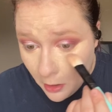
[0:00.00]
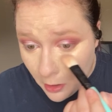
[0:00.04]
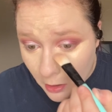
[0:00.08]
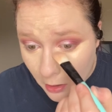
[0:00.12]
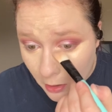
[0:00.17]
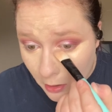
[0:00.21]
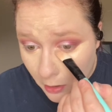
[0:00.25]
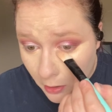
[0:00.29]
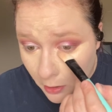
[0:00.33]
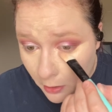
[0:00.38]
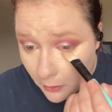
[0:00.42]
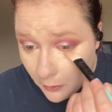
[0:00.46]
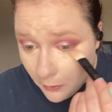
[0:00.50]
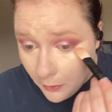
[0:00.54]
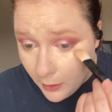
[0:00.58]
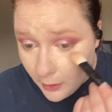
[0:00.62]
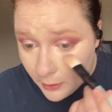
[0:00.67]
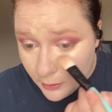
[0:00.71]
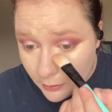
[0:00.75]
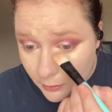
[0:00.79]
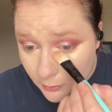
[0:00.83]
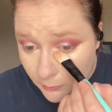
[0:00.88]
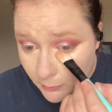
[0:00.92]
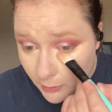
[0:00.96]
go
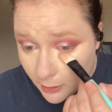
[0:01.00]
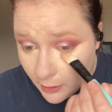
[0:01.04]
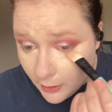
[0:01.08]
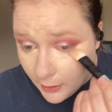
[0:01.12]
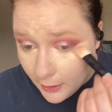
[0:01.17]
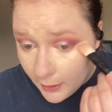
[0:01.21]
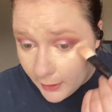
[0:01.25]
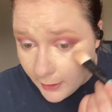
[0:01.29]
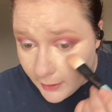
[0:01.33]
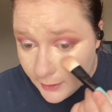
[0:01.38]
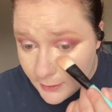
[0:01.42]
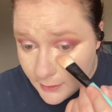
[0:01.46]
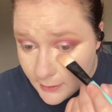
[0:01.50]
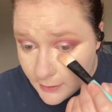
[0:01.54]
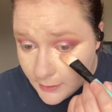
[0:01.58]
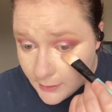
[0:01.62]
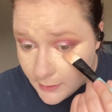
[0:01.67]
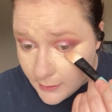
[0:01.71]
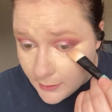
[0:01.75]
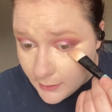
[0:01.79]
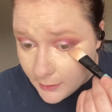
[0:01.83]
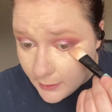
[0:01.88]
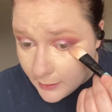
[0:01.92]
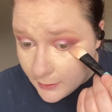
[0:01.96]
under my
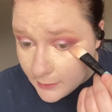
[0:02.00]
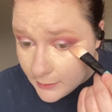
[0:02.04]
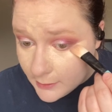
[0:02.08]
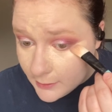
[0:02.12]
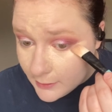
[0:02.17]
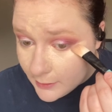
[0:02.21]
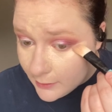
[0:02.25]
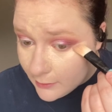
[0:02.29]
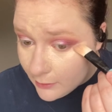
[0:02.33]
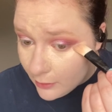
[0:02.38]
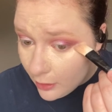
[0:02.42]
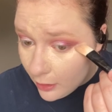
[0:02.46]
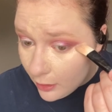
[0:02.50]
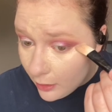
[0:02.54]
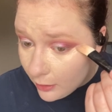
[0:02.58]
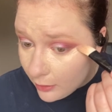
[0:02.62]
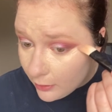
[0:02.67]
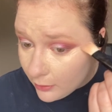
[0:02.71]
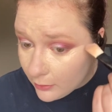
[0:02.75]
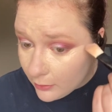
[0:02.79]
eyes as to not